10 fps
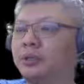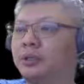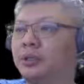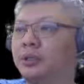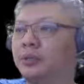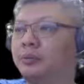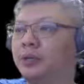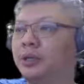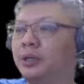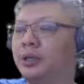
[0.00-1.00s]
the
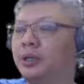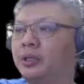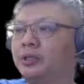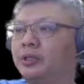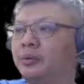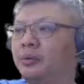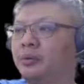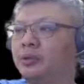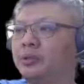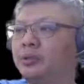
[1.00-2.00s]
double-headed snake
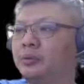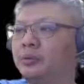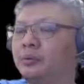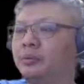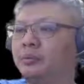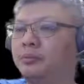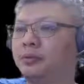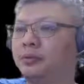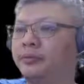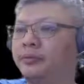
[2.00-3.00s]
pawns, Red will
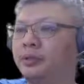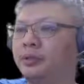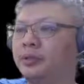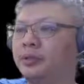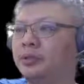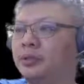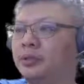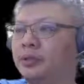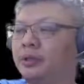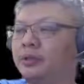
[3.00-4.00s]
develop his chariot
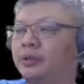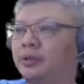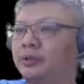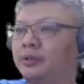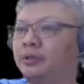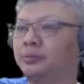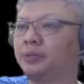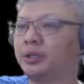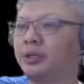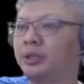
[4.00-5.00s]
as a foul chariot to
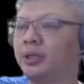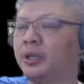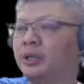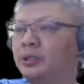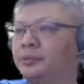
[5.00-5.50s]
protect the cannon.